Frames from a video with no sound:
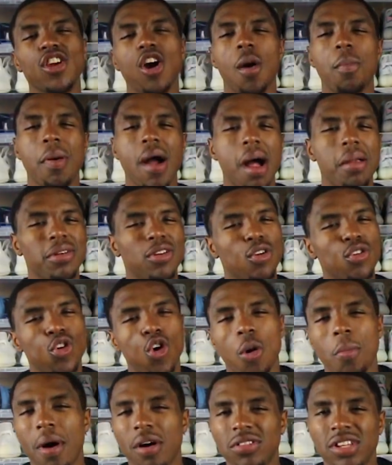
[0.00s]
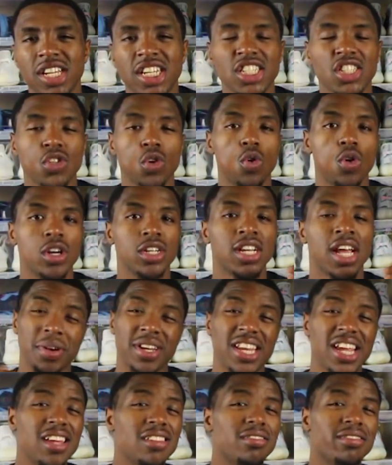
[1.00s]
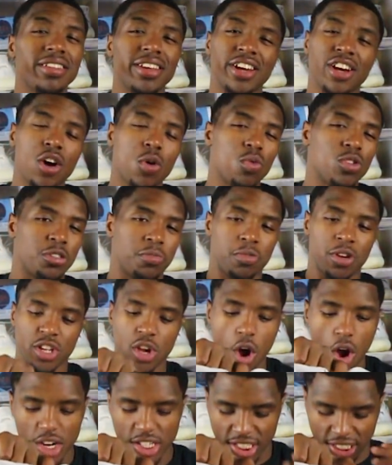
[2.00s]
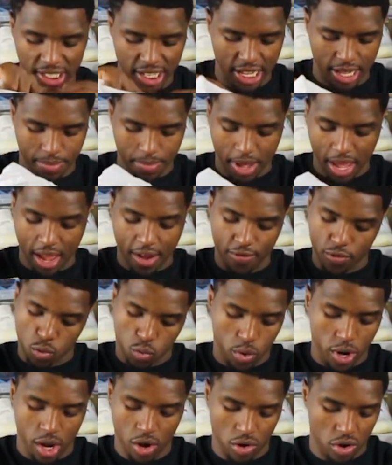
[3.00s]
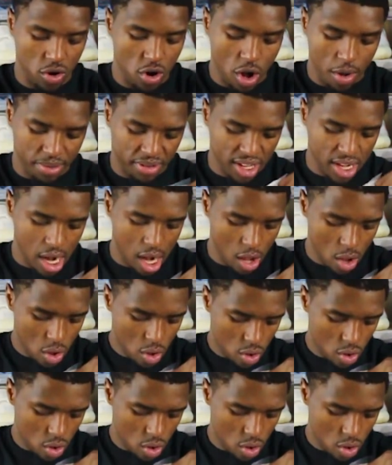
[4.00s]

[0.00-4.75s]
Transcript: of y'all probably don't know about these stores, but these is the good ones, bro. Y'all sleep, man, for real. You know what I'm saying?